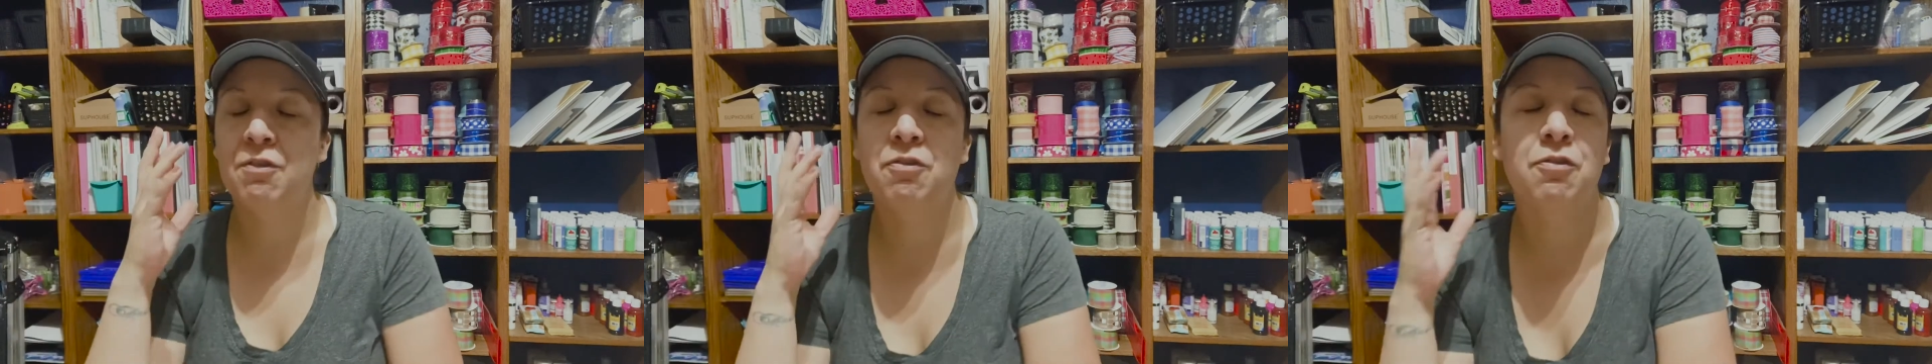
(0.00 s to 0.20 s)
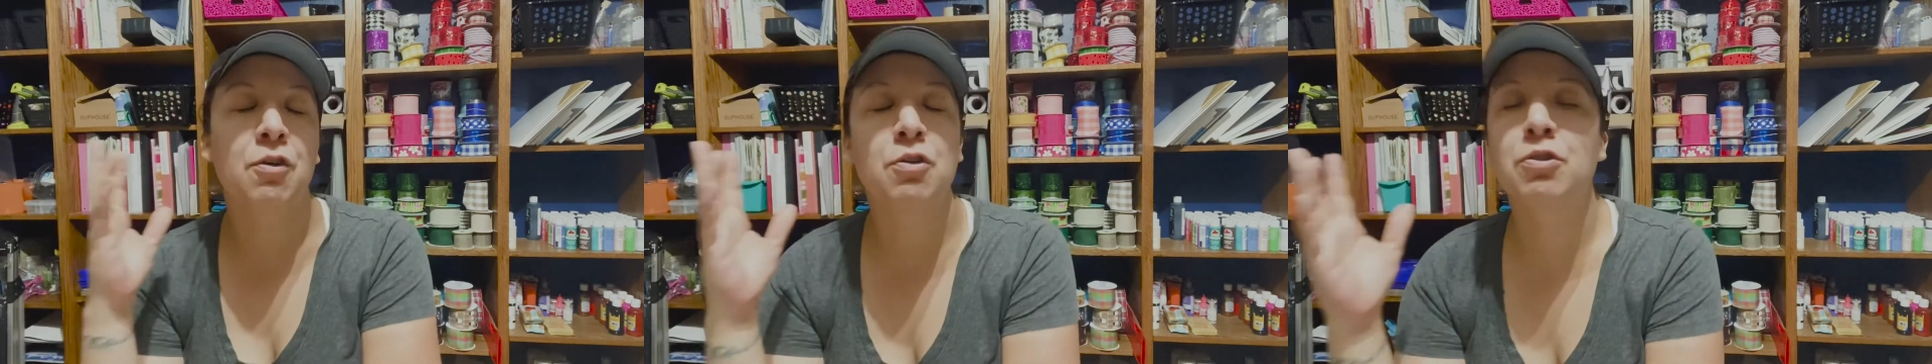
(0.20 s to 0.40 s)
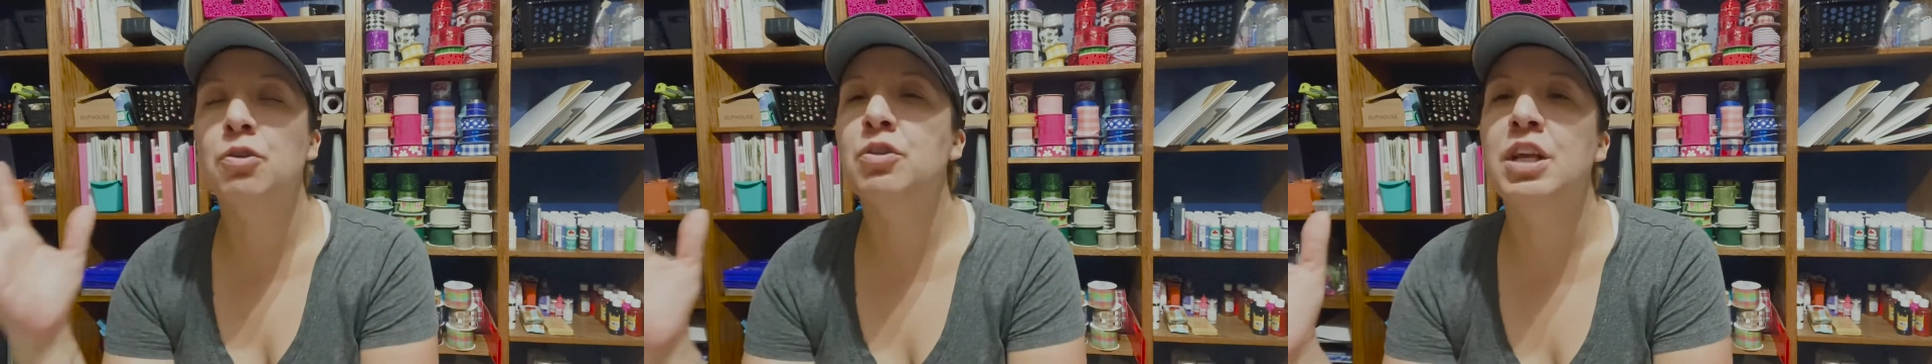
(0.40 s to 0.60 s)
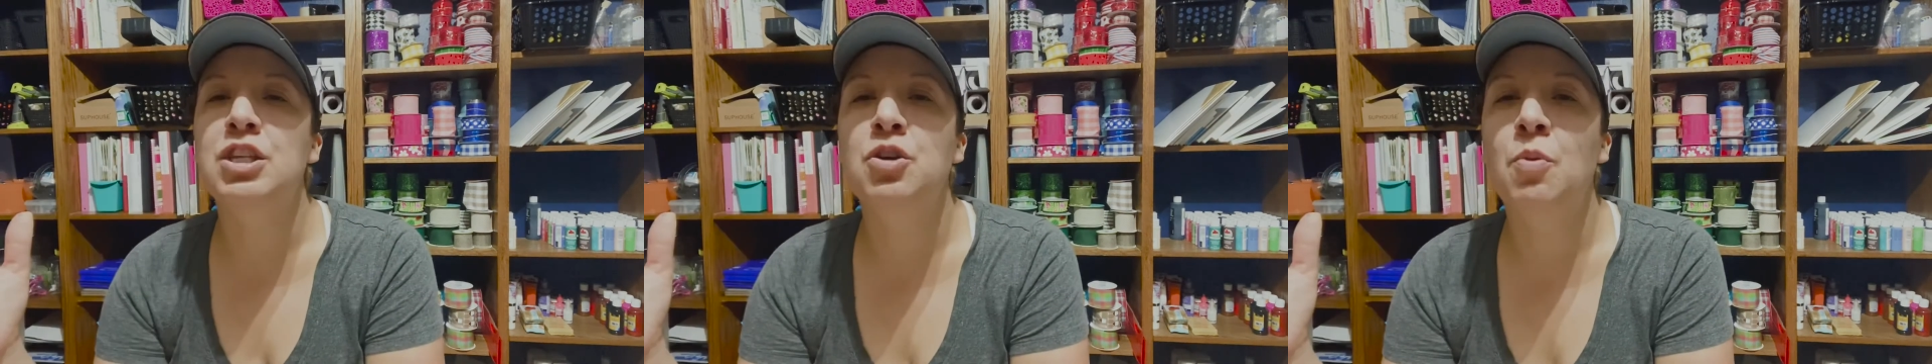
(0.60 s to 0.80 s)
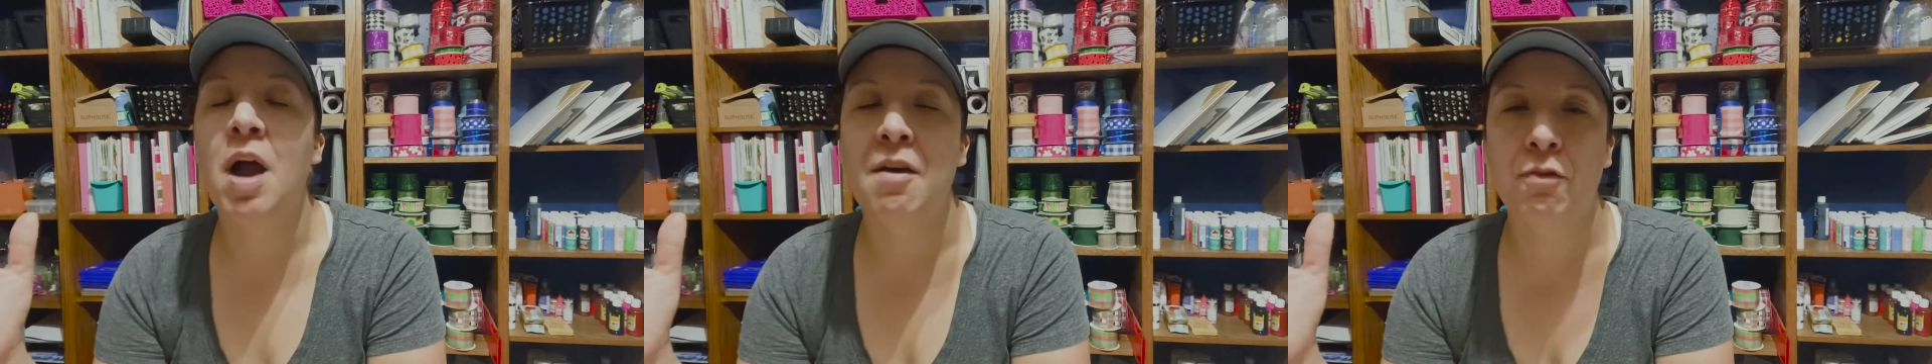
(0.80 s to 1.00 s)
further than
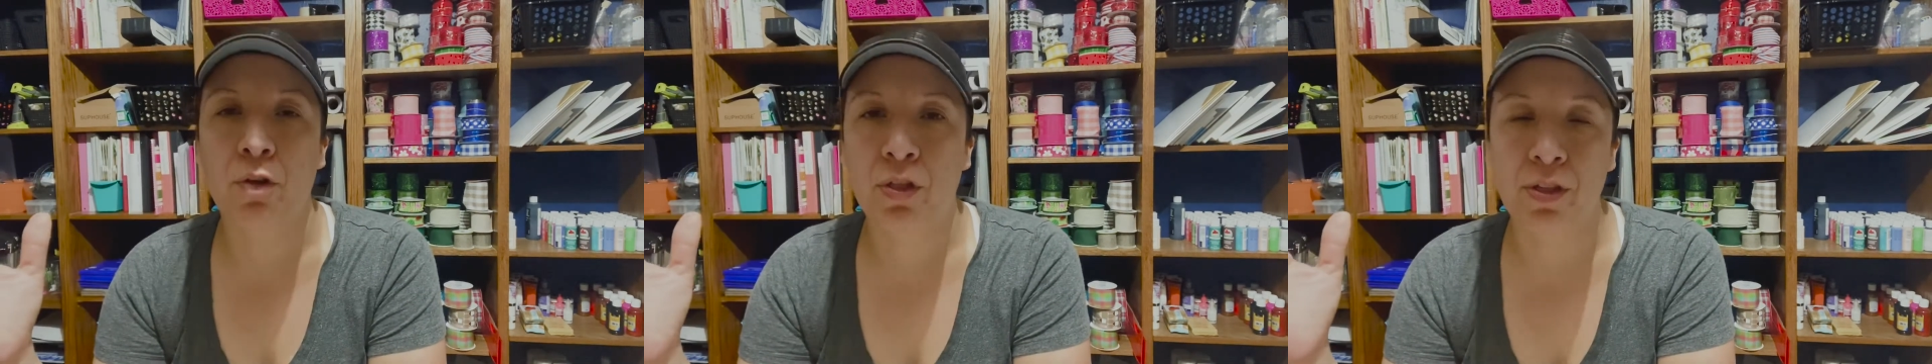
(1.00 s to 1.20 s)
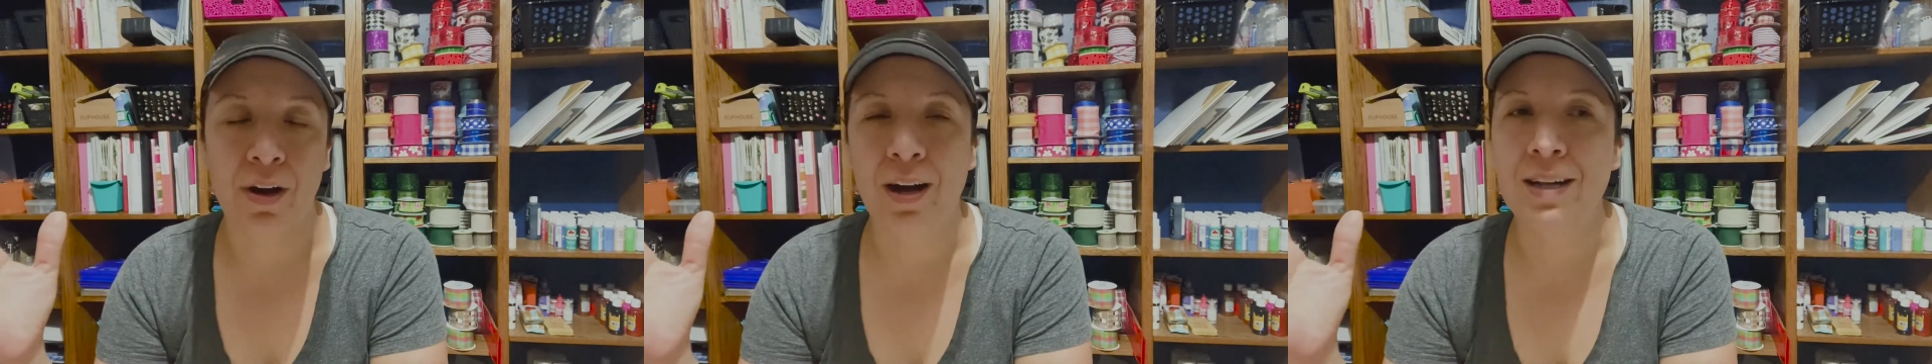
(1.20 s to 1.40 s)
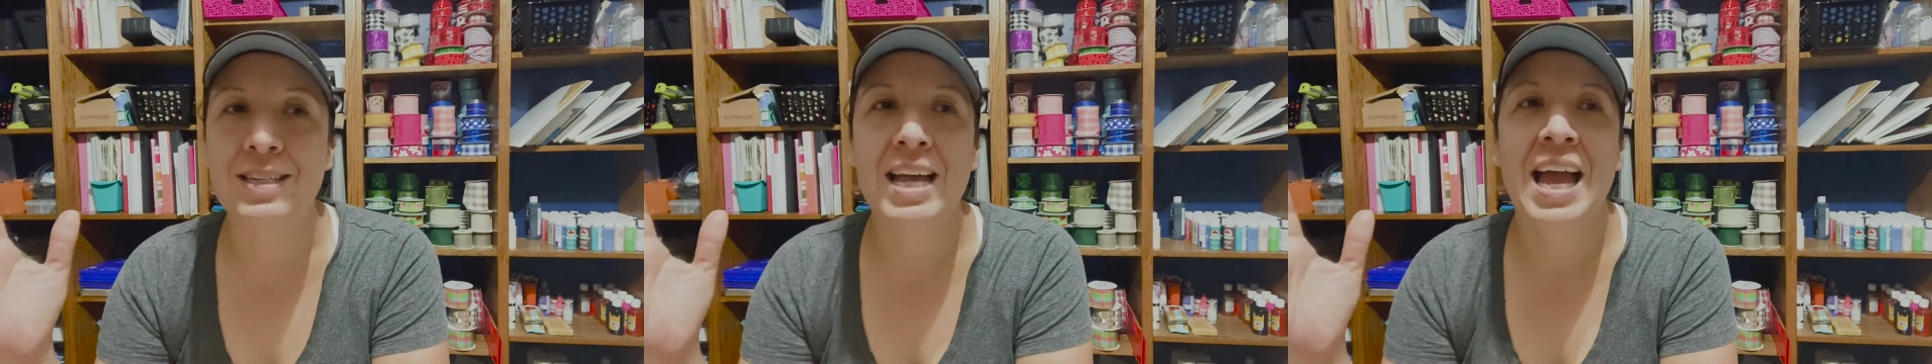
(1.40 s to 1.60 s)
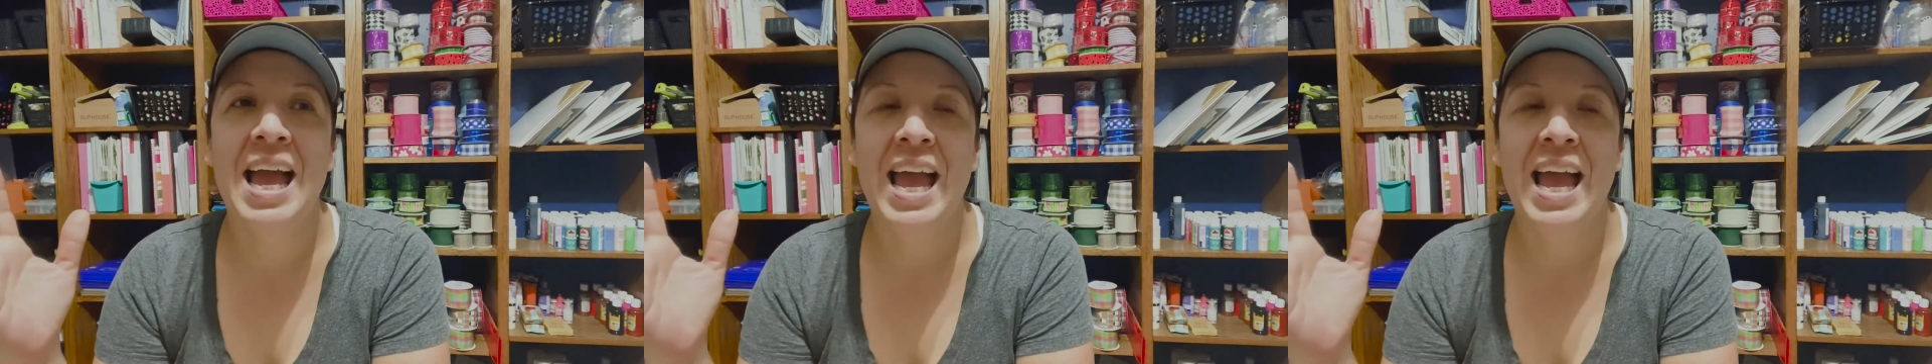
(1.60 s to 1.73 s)
you ever thought.